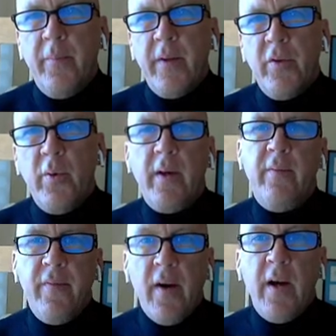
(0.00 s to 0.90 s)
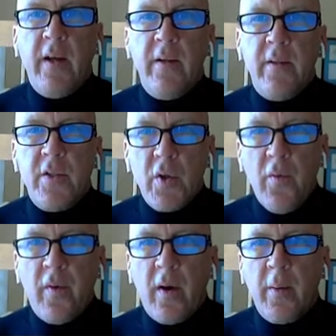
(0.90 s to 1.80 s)
is doing fine so
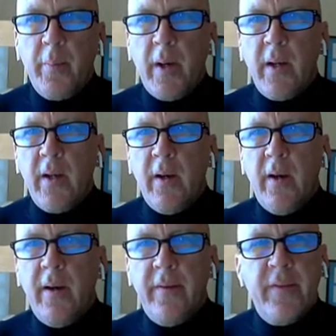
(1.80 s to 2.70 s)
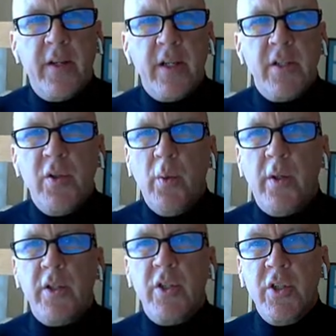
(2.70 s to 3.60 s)
far, but if the test
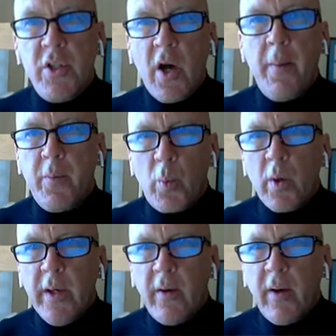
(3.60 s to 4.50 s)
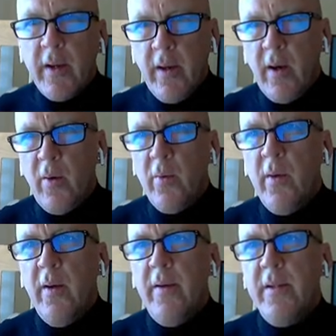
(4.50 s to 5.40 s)
student stopped working right now,
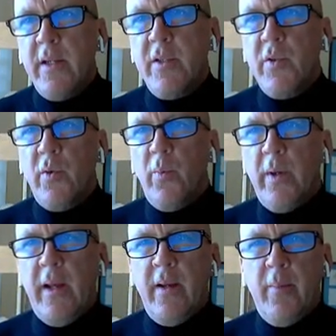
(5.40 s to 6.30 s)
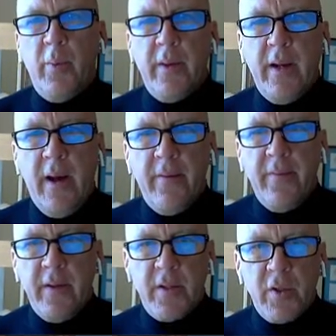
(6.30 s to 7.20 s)
test student would end up with an F
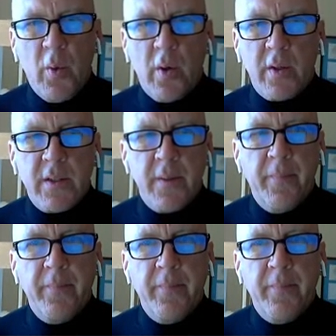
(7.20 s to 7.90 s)
in this course.